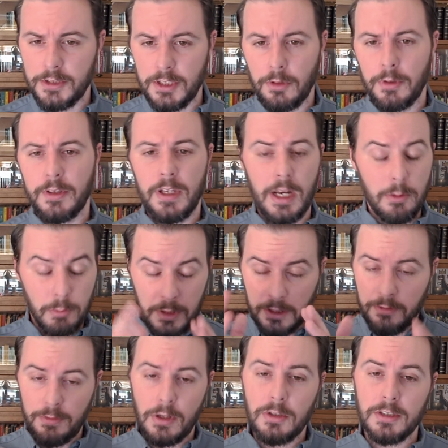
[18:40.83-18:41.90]
deal with it, and
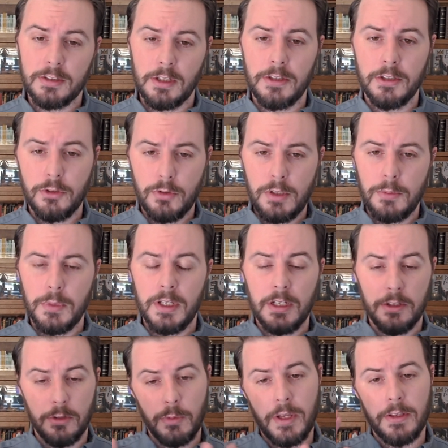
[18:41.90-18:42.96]
really focus on the treatment
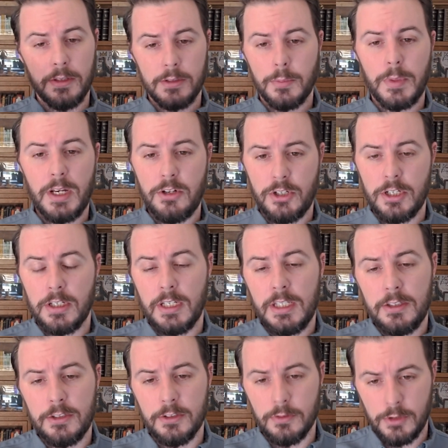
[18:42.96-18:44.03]
in the way that the patient
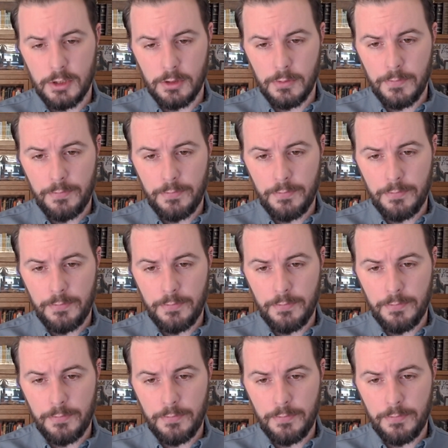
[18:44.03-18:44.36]
needs you to.